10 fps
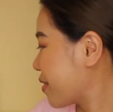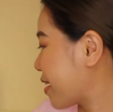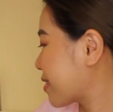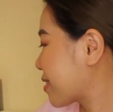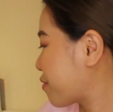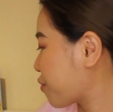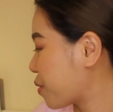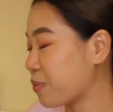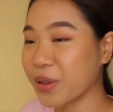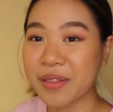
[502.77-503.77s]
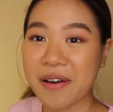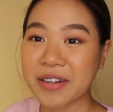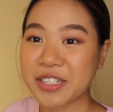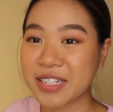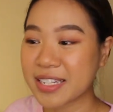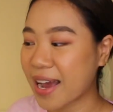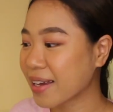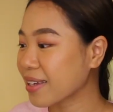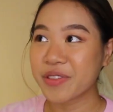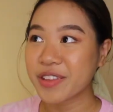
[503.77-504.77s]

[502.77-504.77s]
That's from Logitech.